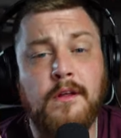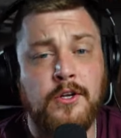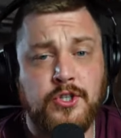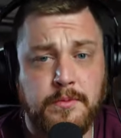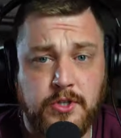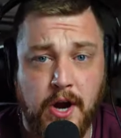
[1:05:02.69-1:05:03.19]

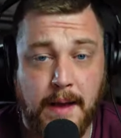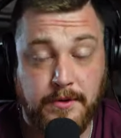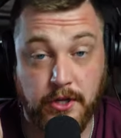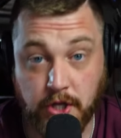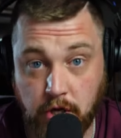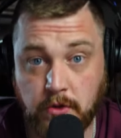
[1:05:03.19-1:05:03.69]
subscribed
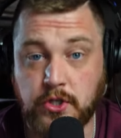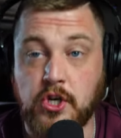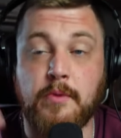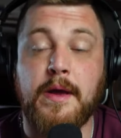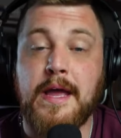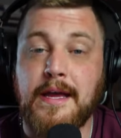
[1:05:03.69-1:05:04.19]
to the
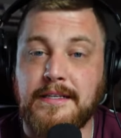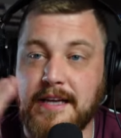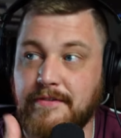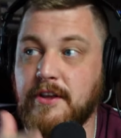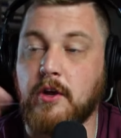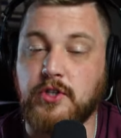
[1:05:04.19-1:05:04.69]
YouTube,
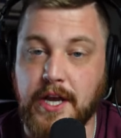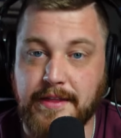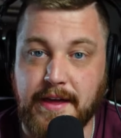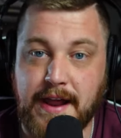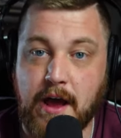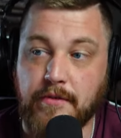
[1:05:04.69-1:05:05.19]
definitely go check
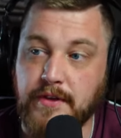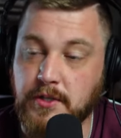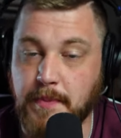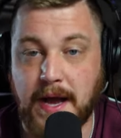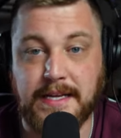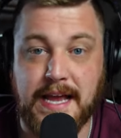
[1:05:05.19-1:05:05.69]
that out.
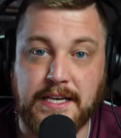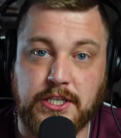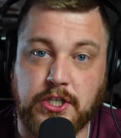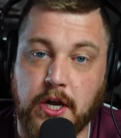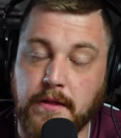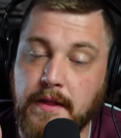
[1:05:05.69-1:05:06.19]
This podcast
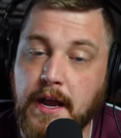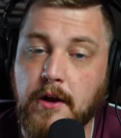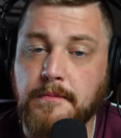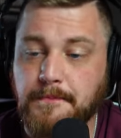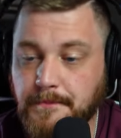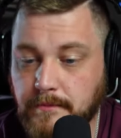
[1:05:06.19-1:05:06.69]
is on
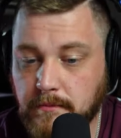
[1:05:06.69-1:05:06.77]
there.